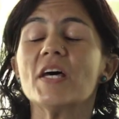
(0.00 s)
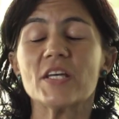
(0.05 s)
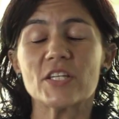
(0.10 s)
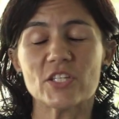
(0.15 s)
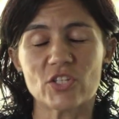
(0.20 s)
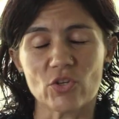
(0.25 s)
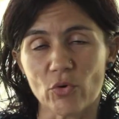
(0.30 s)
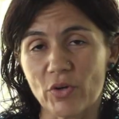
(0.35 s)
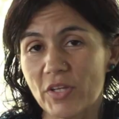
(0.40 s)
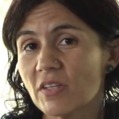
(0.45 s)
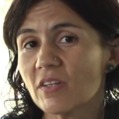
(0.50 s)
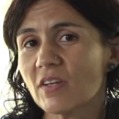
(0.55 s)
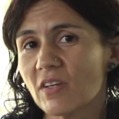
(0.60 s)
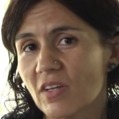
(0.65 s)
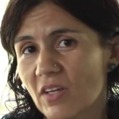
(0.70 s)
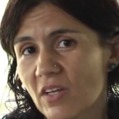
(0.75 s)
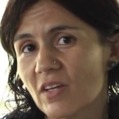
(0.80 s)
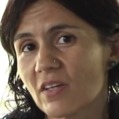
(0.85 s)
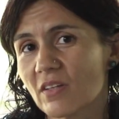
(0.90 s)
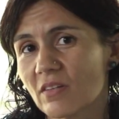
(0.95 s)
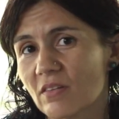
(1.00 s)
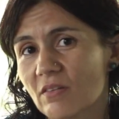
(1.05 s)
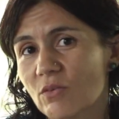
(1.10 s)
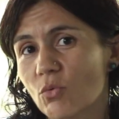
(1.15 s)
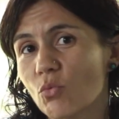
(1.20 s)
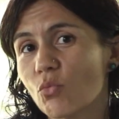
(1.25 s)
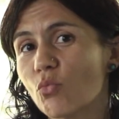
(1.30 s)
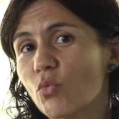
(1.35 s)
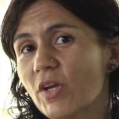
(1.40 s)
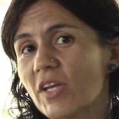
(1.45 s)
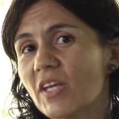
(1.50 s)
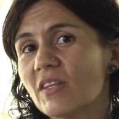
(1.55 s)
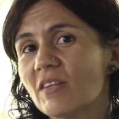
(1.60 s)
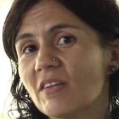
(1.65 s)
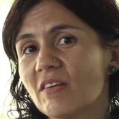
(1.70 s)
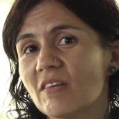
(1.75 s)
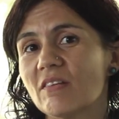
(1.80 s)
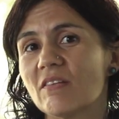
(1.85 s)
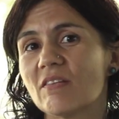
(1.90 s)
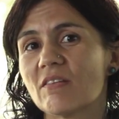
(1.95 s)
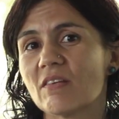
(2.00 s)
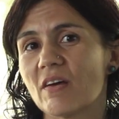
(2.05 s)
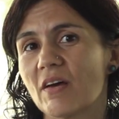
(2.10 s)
So in the end, we did